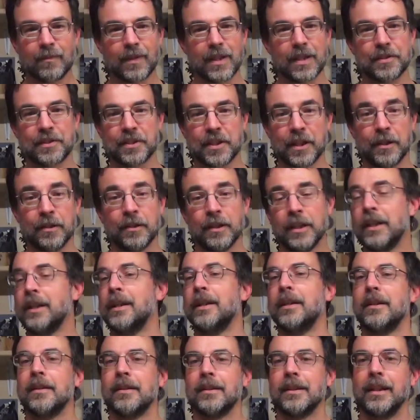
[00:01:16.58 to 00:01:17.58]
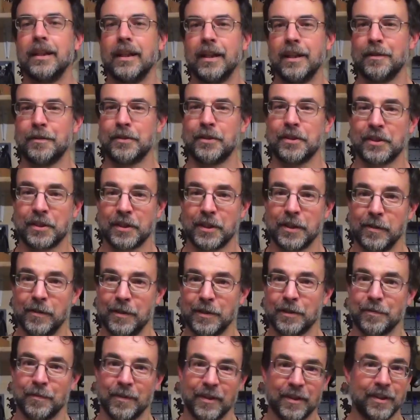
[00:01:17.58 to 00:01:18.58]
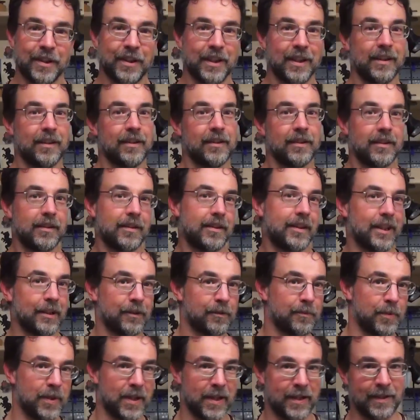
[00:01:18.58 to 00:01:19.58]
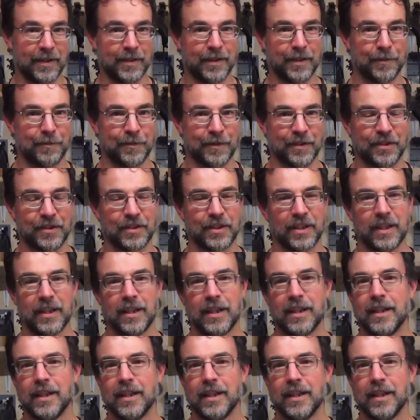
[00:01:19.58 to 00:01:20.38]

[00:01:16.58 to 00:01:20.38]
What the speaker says: So I was just curious whether there would be any difference.